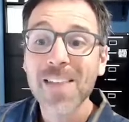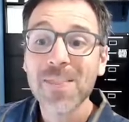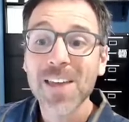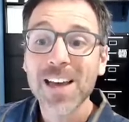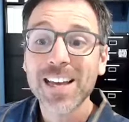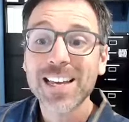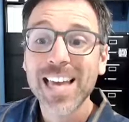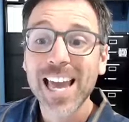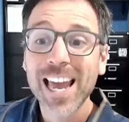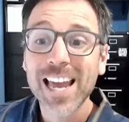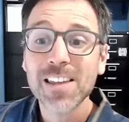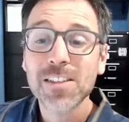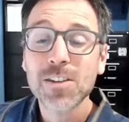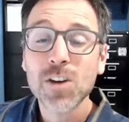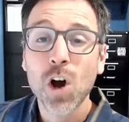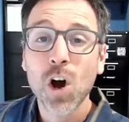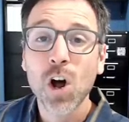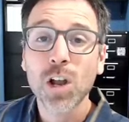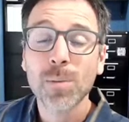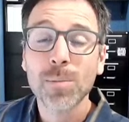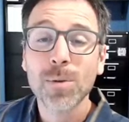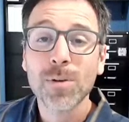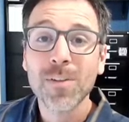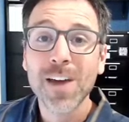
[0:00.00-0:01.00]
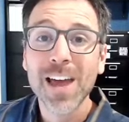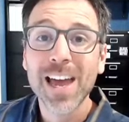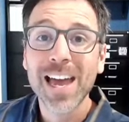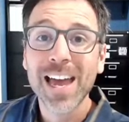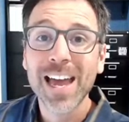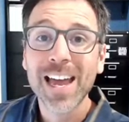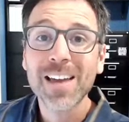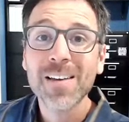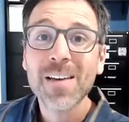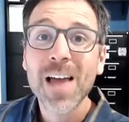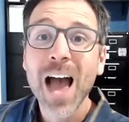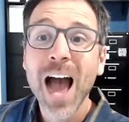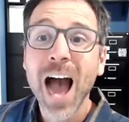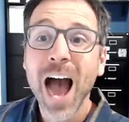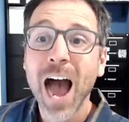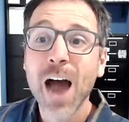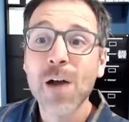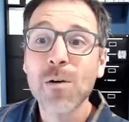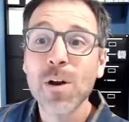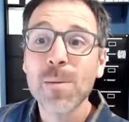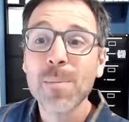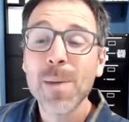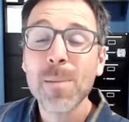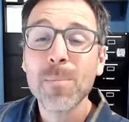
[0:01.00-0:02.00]
the kth column of A. I
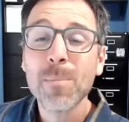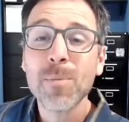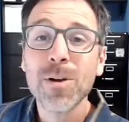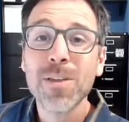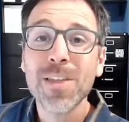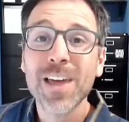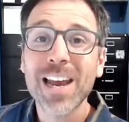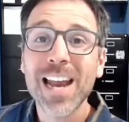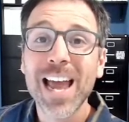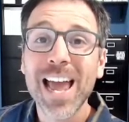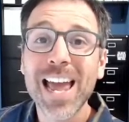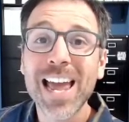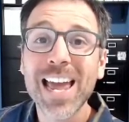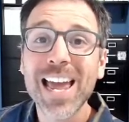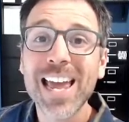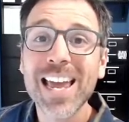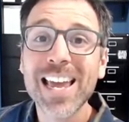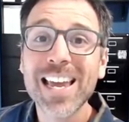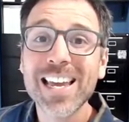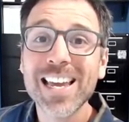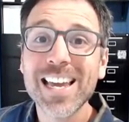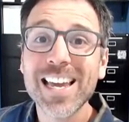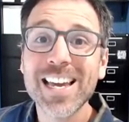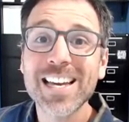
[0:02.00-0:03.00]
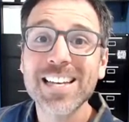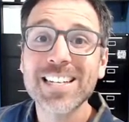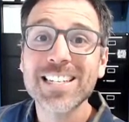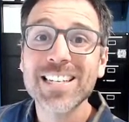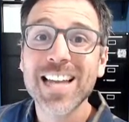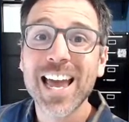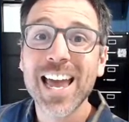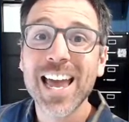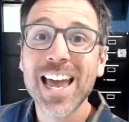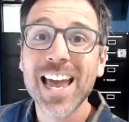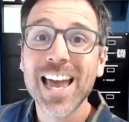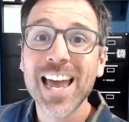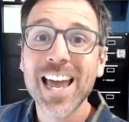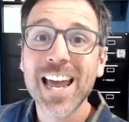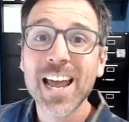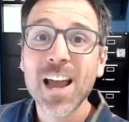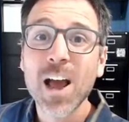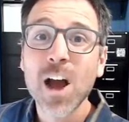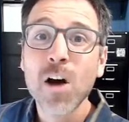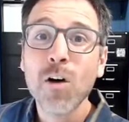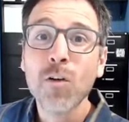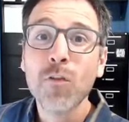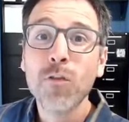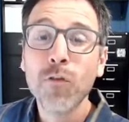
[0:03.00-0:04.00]
remember that A is a
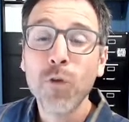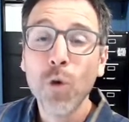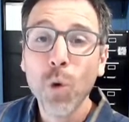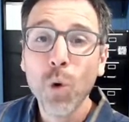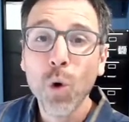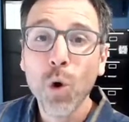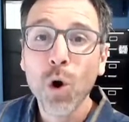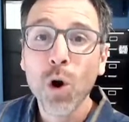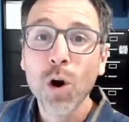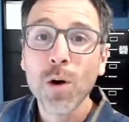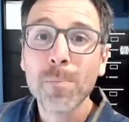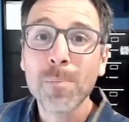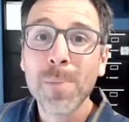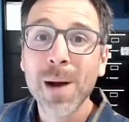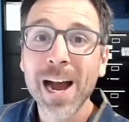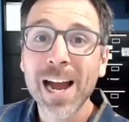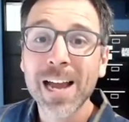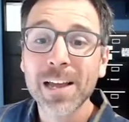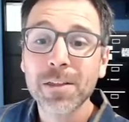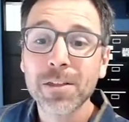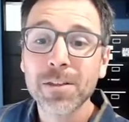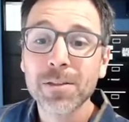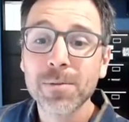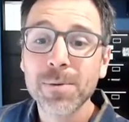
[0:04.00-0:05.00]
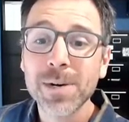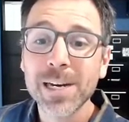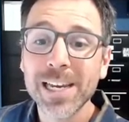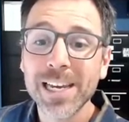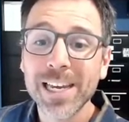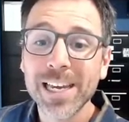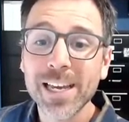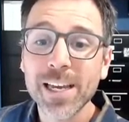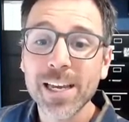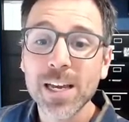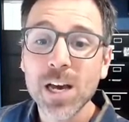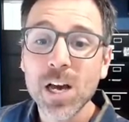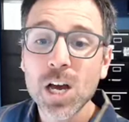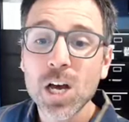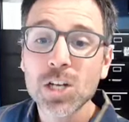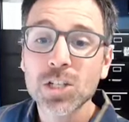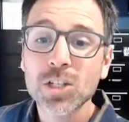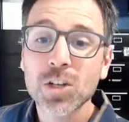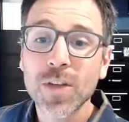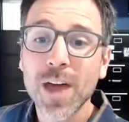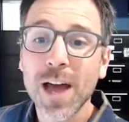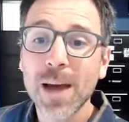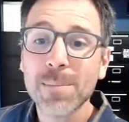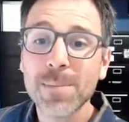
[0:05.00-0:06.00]
4 by 3, so
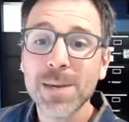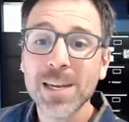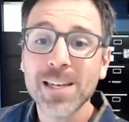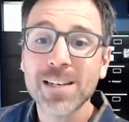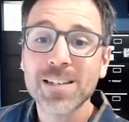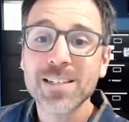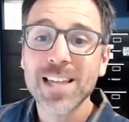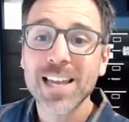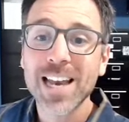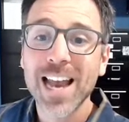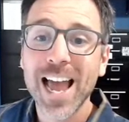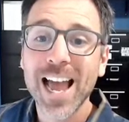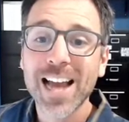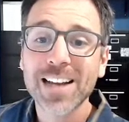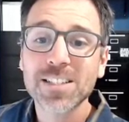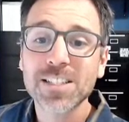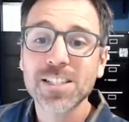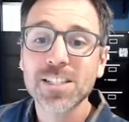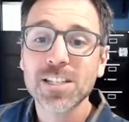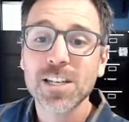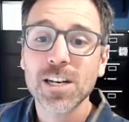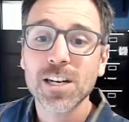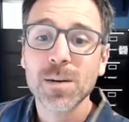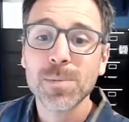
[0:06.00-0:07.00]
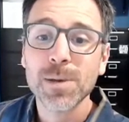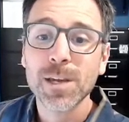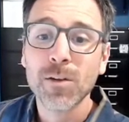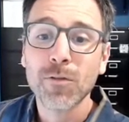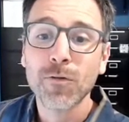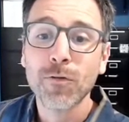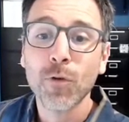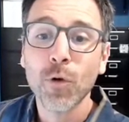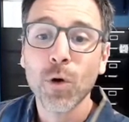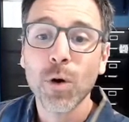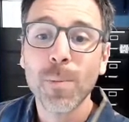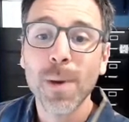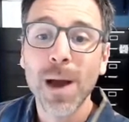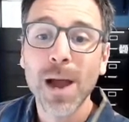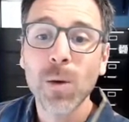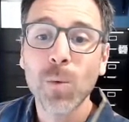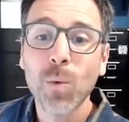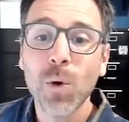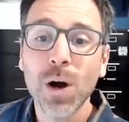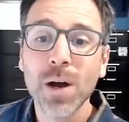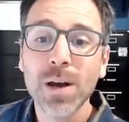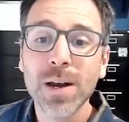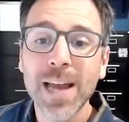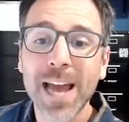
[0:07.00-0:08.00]
that means that x is going to be a 4 by
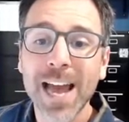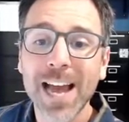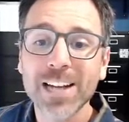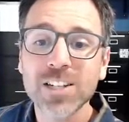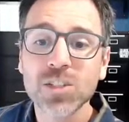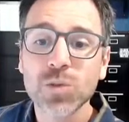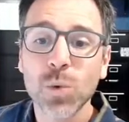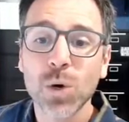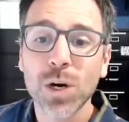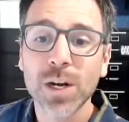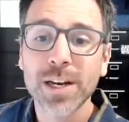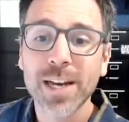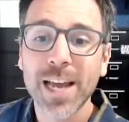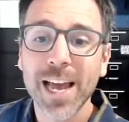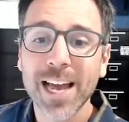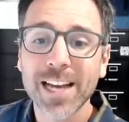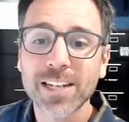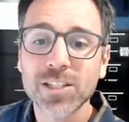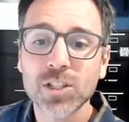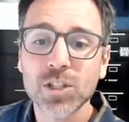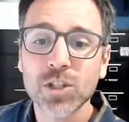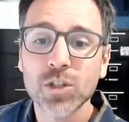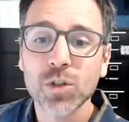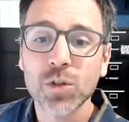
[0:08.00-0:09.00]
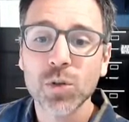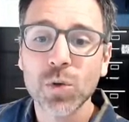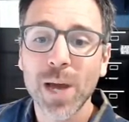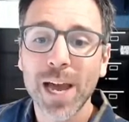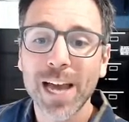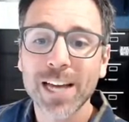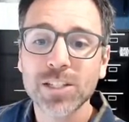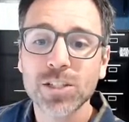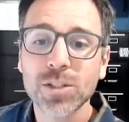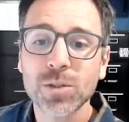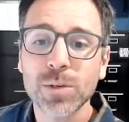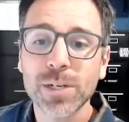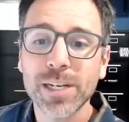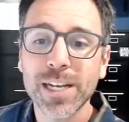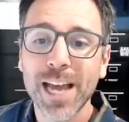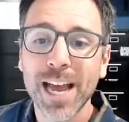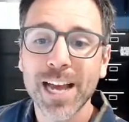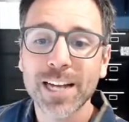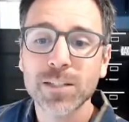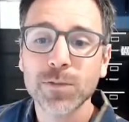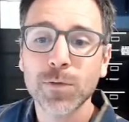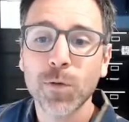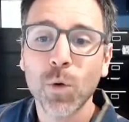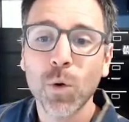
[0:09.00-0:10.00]
1, x1, x2, x3,
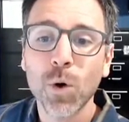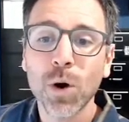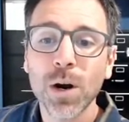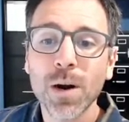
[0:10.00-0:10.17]
x4.